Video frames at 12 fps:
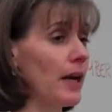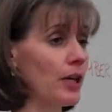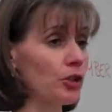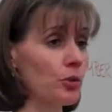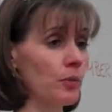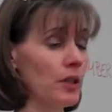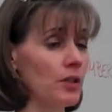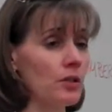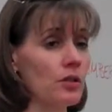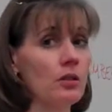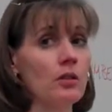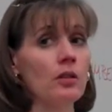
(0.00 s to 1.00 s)

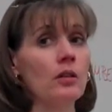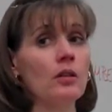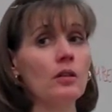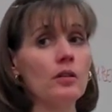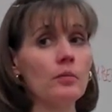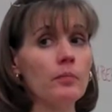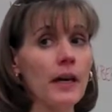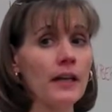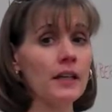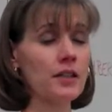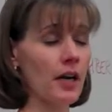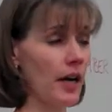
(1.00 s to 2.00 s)
measurement
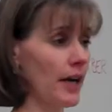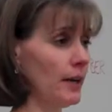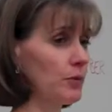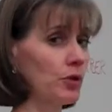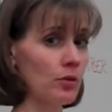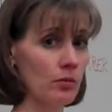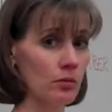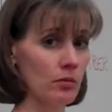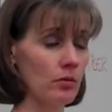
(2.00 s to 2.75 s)
many times